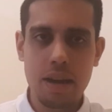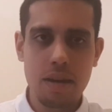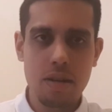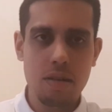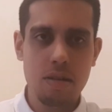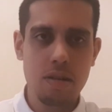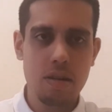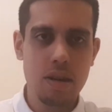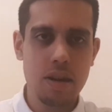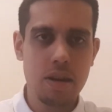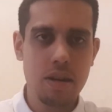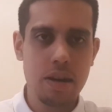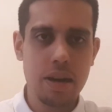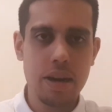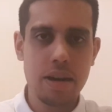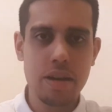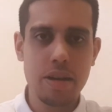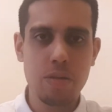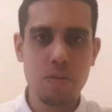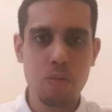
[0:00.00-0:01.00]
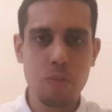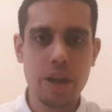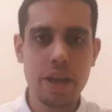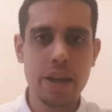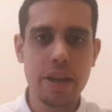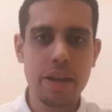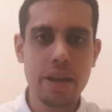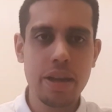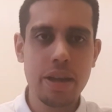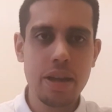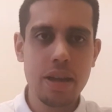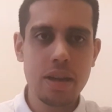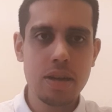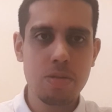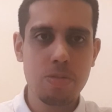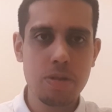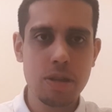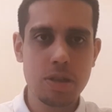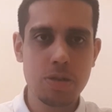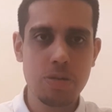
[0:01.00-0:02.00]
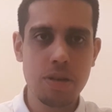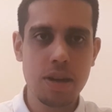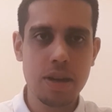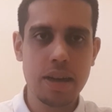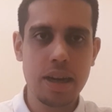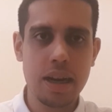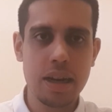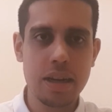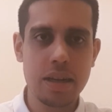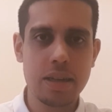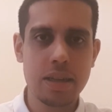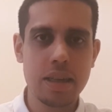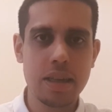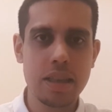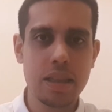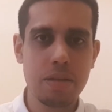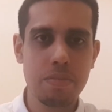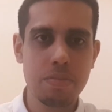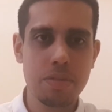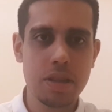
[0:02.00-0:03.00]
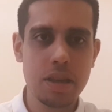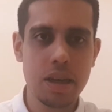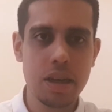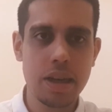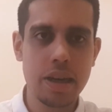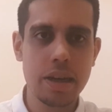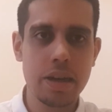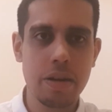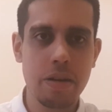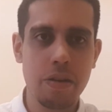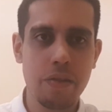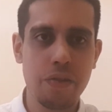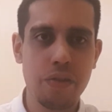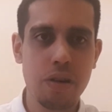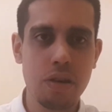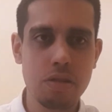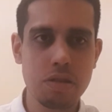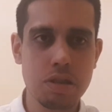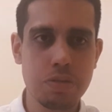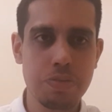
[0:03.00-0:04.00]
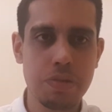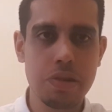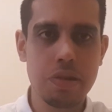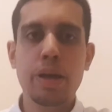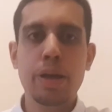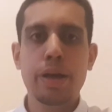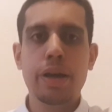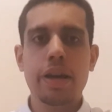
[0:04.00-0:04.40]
or uh, a win which will guarantee them third or fourth spot.